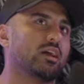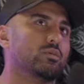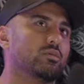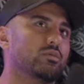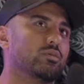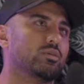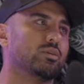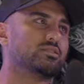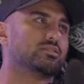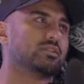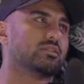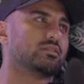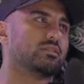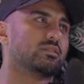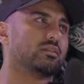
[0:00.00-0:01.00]
it would
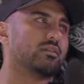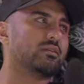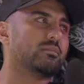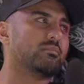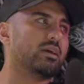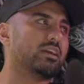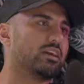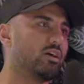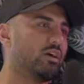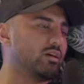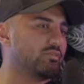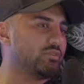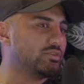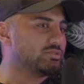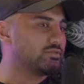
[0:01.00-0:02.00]
make it
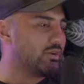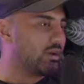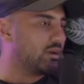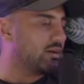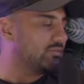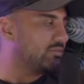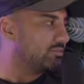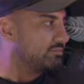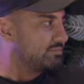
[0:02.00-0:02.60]
hard for you to find love.